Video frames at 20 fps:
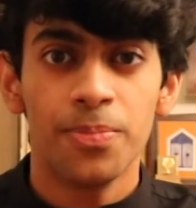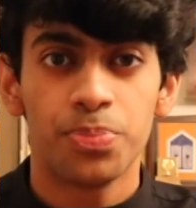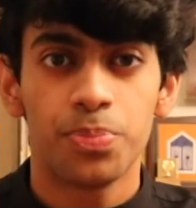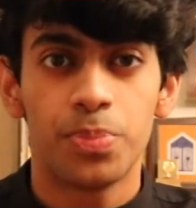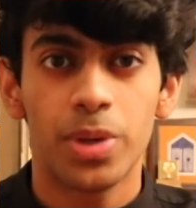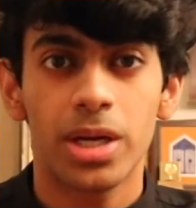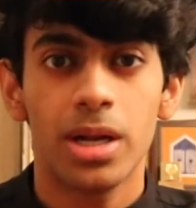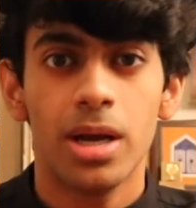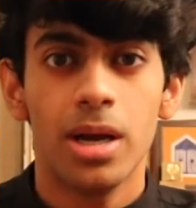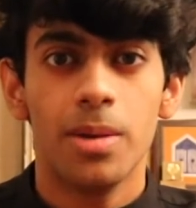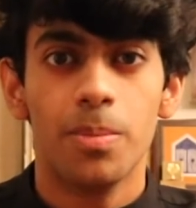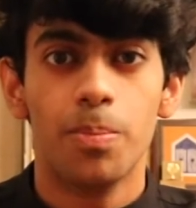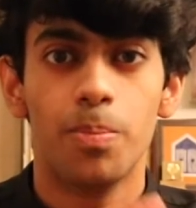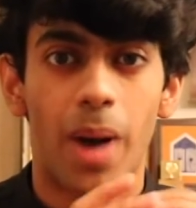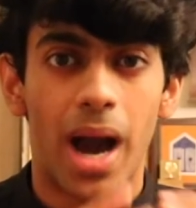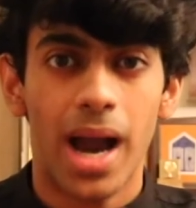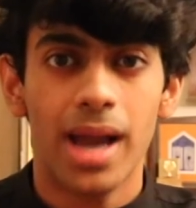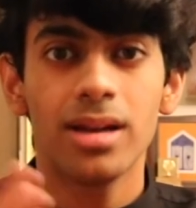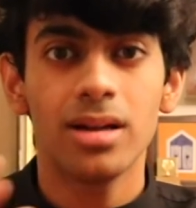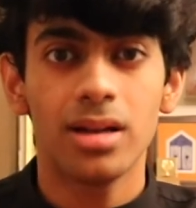but
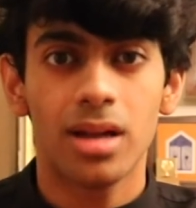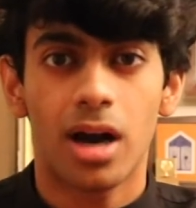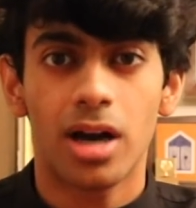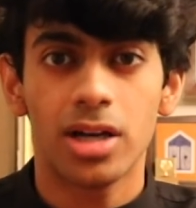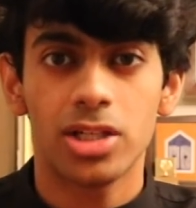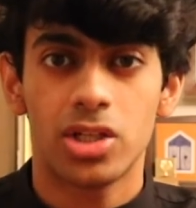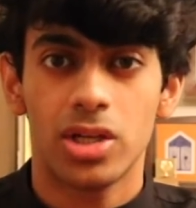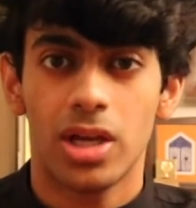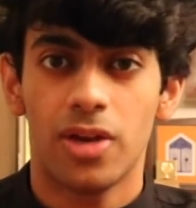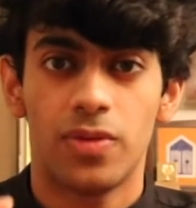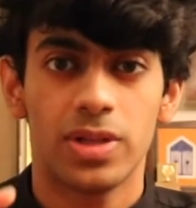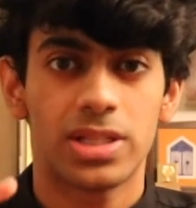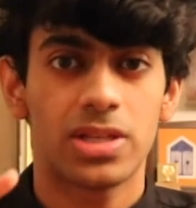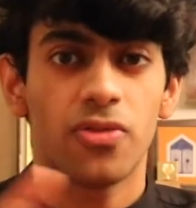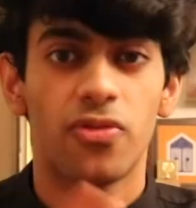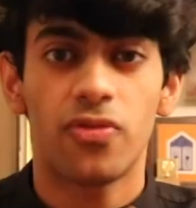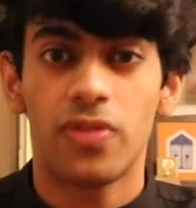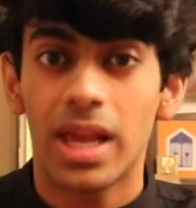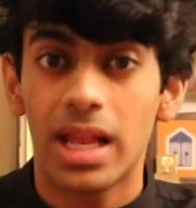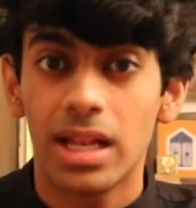by and large, if it's a
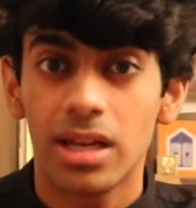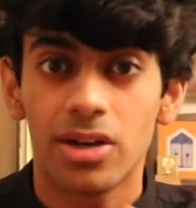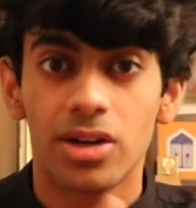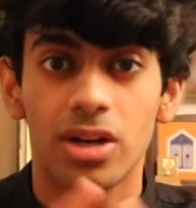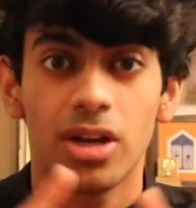failure,